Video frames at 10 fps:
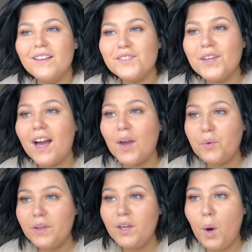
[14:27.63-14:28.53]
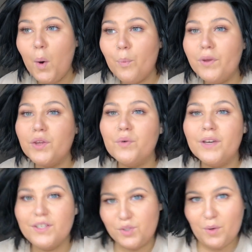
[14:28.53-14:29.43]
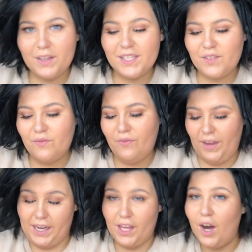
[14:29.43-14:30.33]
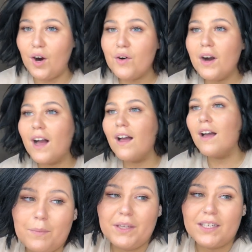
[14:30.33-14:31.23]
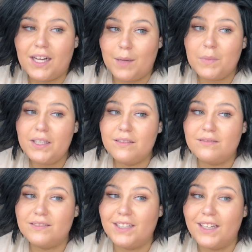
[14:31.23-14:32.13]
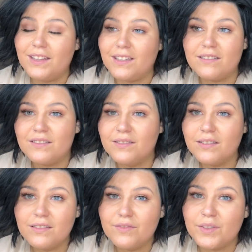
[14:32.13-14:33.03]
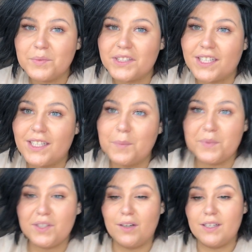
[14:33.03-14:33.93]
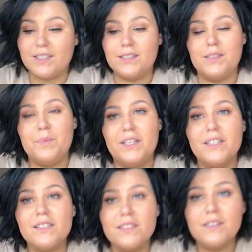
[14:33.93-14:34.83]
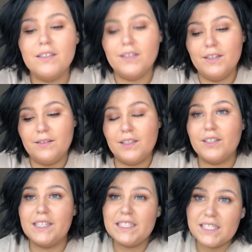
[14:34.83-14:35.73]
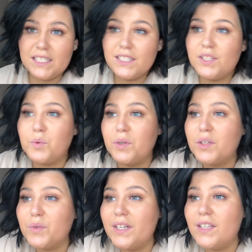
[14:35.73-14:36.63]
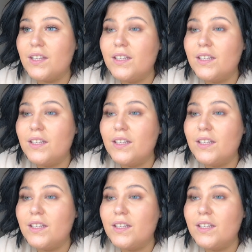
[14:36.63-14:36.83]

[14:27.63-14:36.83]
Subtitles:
So yeah, I really hope you enjoyed this video. I mean, I might get these a few more times, honestly, because they're easy to work with.